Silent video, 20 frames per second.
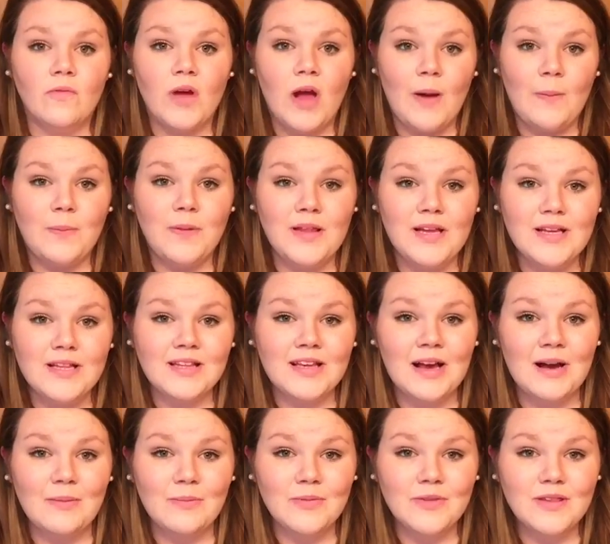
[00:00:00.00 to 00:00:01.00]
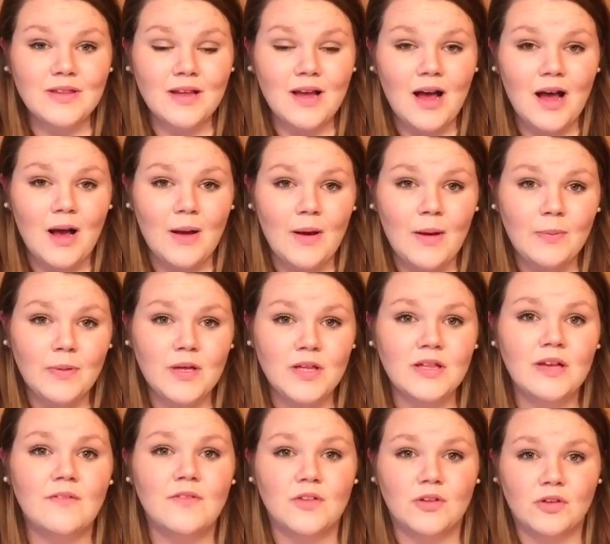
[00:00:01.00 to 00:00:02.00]
A police
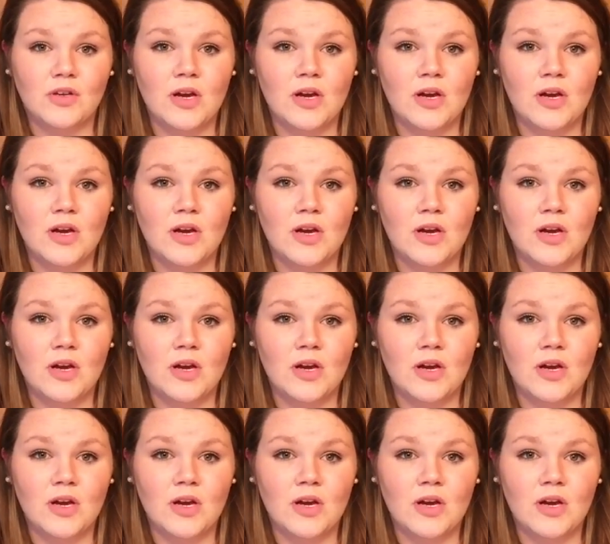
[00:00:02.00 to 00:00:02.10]
officer